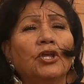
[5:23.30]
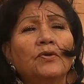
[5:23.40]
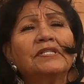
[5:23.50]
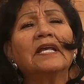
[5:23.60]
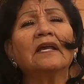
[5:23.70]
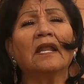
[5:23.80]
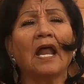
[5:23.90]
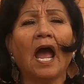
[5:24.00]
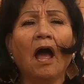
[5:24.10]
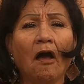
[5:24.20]
Using
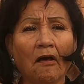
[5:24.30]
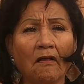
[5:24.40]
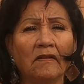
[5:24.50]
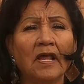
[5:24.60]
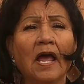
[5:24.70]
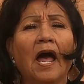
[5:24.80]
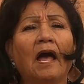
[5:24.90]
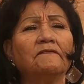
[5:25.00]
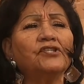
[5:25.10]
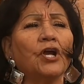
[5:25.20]
an awl
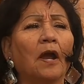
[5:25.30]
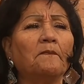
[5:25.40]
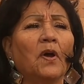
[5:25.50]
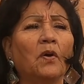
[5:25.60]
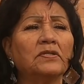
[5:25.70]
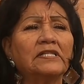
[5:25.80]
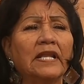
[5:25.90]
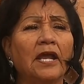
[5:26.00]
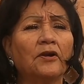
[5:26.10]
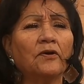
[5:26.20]
of sharp bones,
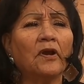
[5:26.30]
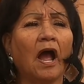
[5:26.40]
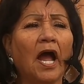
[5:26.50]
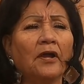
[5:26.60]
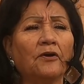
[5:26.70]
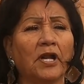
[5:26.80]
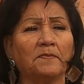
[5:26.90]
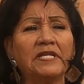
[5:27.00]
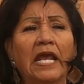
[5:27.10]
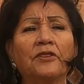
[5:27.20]
later iron
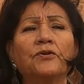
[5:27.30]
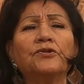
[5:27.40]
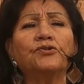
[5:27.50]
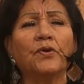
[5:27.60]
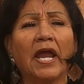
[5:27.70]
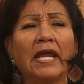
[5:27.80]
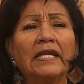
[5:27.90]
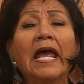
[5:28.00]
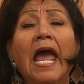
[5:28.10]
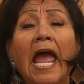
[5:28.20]
obtained through
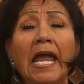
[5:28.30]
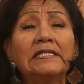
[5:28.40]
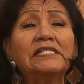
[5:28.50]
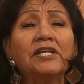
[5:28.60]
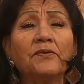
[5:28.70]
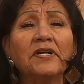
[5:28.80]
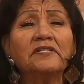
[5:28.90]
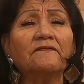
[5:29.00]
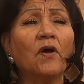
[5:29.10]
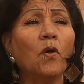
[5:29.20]
trade, a
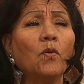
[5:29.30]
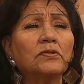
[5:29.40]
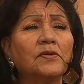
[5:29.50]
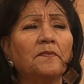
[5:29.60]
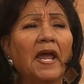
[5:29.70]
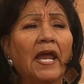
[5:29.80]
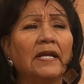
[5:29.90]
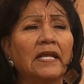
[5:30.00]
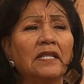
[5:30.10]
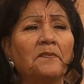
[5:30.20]
series of holes are
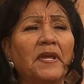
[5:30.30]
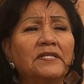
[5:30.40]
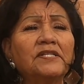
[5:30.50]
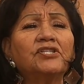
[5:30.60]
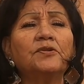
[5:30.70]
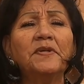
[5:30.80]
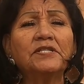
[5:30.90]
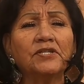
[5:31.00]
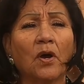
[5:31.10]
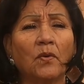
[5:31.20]
made in the pieces to
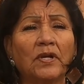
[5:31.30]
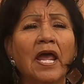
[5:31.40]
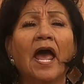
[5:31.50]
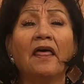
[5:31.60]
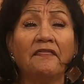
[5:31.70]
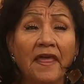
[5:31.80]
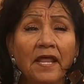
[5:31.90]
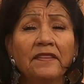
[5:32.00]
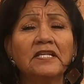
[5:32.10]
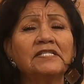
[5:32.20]
be sewn,
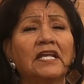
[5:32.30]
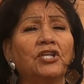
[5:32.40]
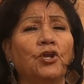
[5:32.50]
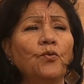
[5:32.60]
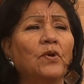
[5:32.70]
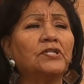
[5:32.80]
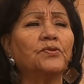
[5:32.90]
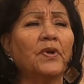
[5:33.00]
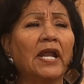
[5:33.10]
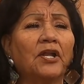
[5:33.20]
then the sinew was
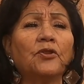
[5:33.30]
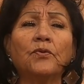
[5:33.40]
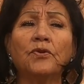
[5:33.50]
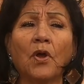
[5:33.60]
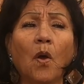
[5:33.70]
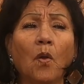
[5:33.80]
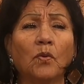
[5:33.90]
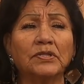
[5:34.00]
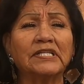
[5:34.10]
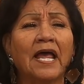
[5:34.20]
threaded through the
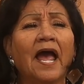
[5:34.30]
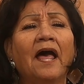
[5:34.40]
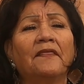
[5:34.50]
holes.